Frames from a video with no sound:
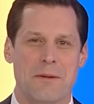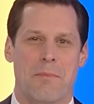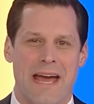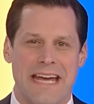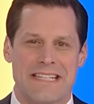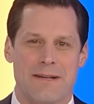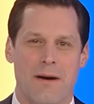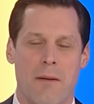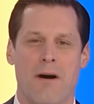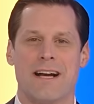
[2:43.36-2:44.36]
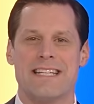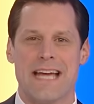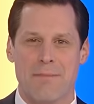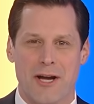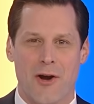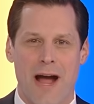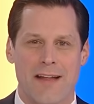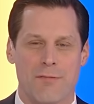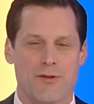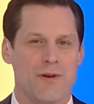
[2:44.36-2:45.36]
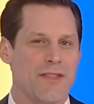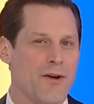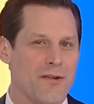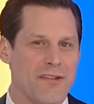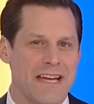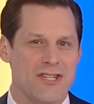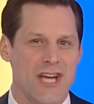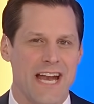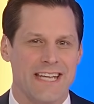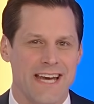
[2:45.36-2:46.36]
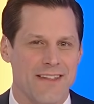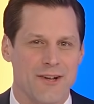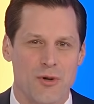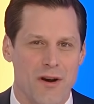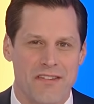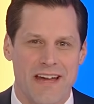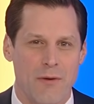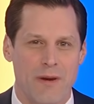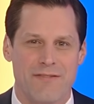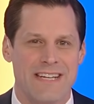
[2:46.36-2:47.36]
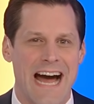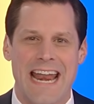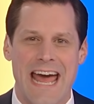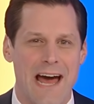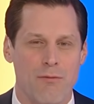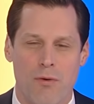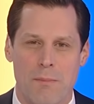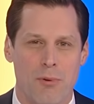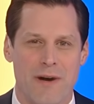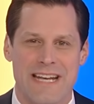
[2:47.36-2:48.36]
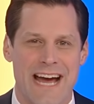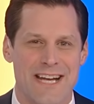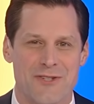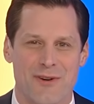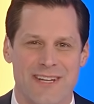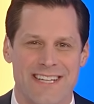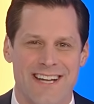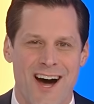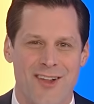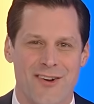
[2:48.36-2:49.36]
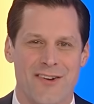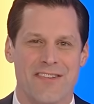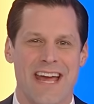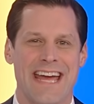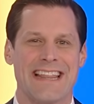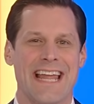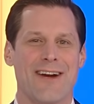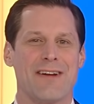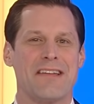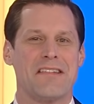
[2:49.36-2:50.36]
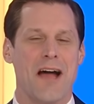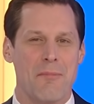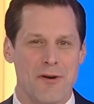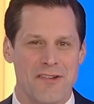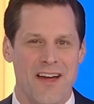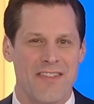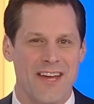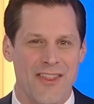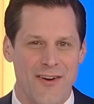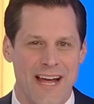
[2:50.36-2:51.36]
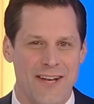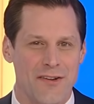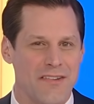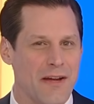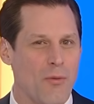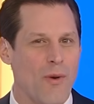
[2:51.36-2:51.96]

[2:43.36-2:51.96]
debate among Democrats between those like Janet Yellen, who are saying we've got to have $1.9 trillion, and Larry Summers, on the other hand, who's saying,